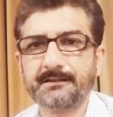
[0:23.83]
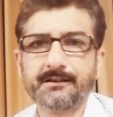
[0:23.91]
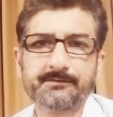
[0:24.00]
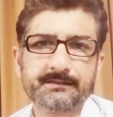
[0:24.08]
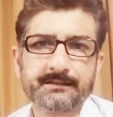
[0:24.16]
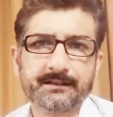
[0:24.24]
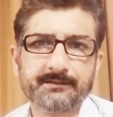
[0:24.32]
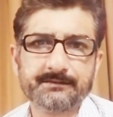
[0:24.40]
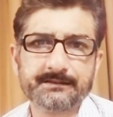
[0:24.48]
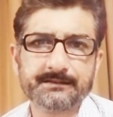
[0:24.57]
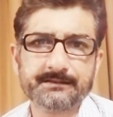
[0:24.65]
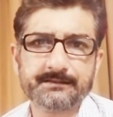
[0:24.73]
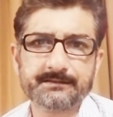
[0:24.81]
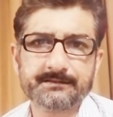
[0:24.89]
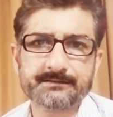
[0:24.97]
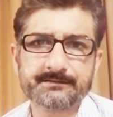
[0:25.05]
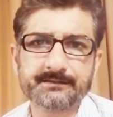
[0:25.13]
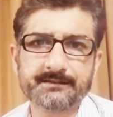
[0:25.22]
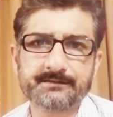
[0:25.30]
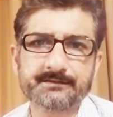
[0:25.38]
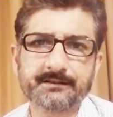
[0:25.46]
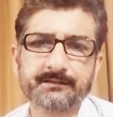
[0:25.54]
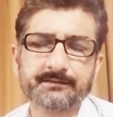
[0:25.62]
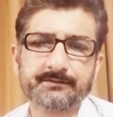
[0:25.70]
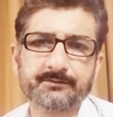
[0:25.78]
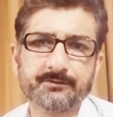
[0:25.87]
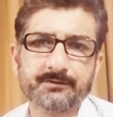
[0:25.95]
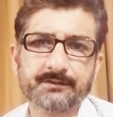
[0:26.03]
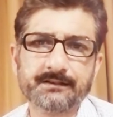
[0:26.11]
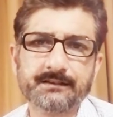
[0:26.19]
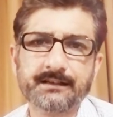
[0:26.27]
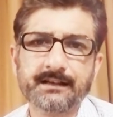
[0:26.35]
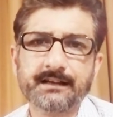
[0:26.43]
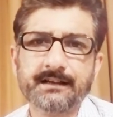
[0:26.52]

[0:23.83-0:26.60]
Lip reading: After heavy search on Google,